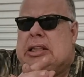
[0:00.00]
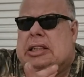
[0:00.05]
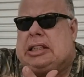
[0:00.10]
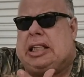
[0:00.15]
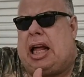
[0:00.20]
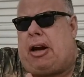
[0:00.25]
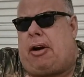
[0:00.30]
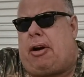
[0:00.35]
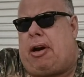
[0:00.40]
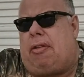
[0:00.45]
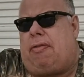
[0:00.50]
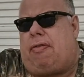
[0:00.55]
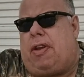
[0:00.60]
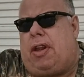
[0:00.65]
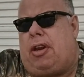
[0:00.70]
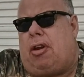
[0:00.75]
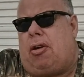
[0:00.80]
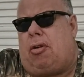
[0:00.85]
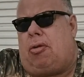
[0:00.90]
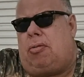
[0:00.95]
Saturday's
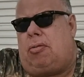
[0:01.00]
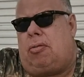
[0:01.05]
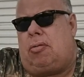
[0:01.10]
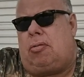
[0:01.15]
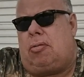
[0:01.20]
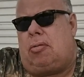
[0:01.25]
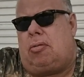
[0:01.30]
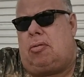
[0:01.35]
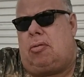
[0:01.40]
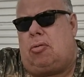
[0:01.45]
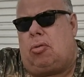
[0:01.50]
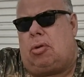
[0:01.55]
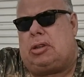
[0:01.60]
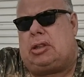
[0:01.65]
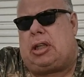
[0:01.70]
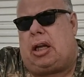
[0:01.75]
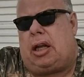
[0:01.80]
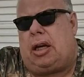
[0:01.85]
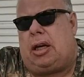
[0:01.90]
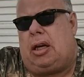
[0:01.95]
video
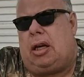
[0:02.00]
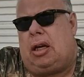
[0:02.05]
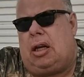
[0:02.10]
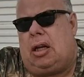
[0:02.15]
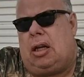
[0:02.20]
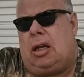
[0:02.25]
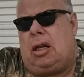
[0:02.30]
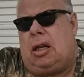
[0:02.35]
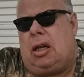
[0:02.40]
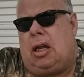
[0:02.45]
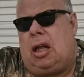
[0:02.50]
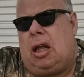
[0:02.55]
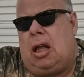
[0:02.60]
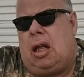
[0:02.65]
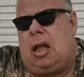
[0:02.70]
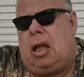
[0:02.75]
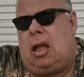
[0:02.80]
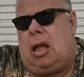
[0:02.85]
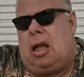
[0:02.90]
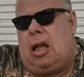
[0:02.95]
was done
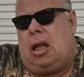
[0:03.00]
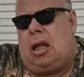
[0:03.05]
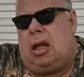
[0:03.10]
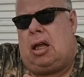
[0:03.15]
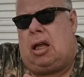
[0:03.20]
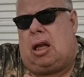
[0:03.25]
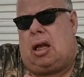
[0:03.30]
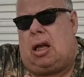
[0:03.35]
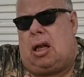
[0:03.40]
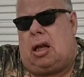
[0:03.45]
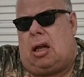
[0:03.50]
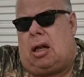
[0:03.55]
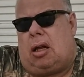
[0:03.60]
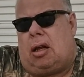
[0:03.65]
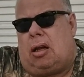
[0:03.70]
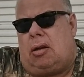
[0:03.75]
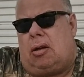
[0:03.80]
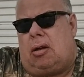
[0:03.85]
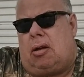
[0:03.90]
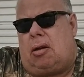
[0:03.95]

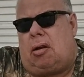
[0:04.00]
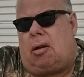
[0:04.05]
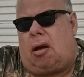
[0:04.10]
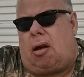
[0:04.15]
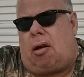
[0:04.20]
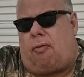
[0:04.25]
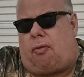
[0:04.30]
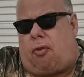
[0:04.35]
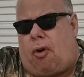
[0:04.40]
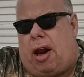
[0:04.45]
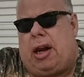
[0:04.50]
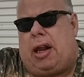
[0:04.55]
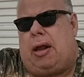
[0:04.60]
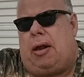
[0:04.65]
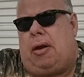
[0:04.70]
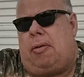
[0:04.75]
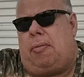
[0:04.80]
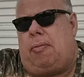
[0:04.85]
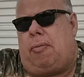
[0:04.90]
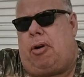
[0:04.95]
on
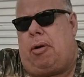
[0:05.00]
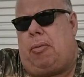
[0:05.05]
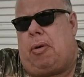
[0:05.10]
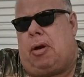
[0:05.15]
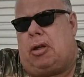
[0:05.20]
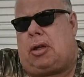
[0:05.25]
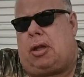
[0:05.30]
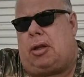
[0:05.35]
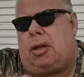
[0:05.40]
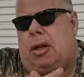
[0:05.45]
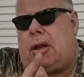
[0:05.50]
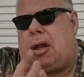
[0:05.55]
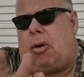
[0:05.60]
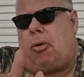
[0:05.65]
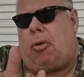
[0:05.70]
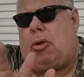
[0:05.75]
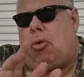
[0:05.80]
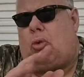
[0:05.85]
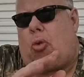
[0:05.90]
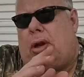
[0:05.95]
Friday, pretty much. Just
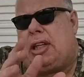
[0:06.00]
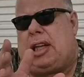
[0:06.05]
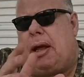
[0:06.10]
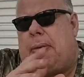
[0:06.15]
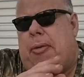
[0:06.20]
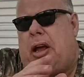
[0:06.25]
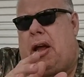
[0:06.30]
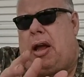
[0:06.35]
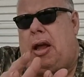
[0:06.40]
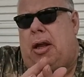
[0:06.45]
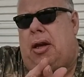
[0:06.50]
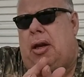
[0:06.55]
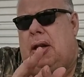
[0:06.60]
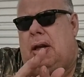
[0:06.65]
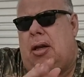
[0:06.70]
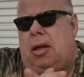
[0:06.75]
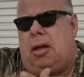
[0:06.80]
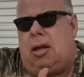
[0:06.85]
always one day behind.